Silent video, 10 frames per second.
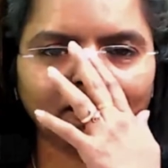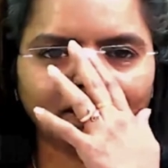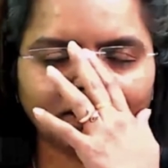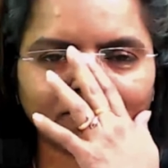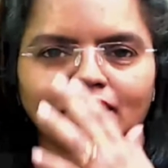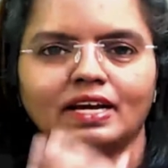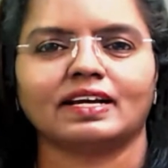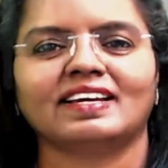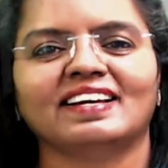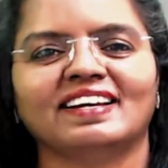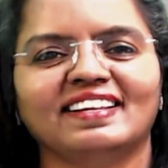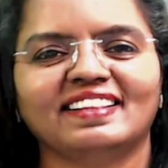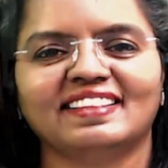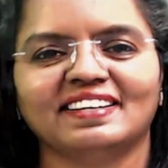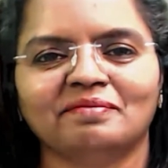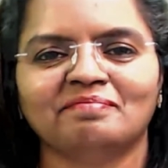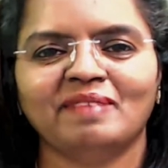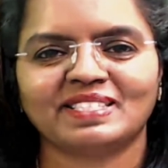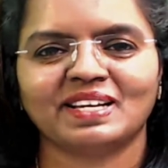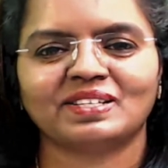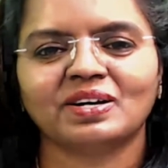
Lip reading: sharing the message.